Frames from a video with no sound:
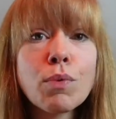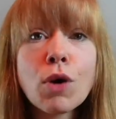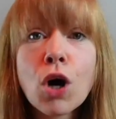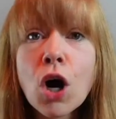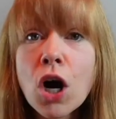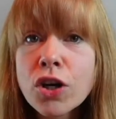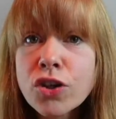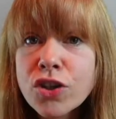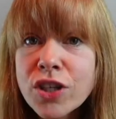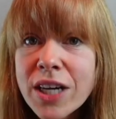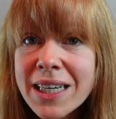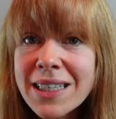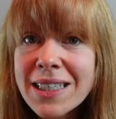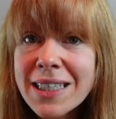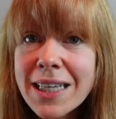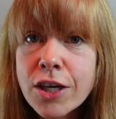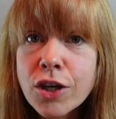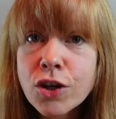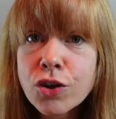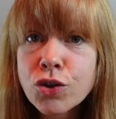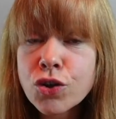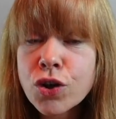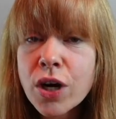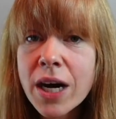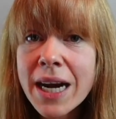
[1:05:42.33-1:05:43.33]
projects
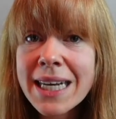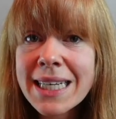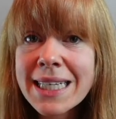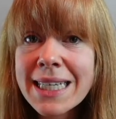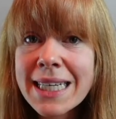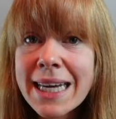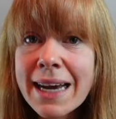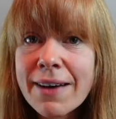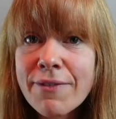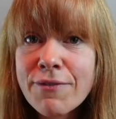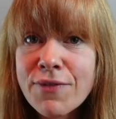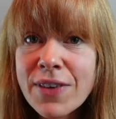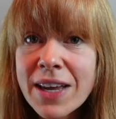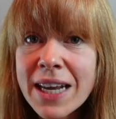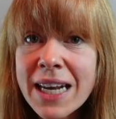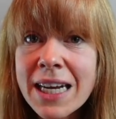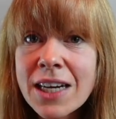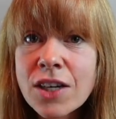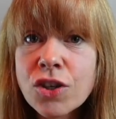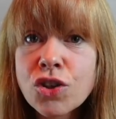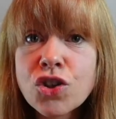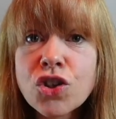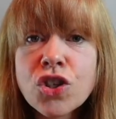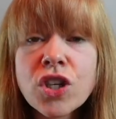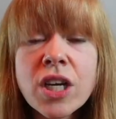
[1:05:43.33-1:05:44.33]
that you're trying to get
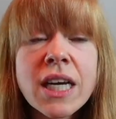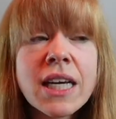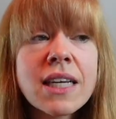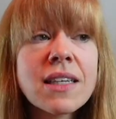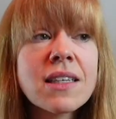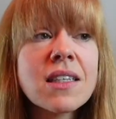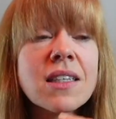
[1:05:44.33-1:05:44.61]
finished,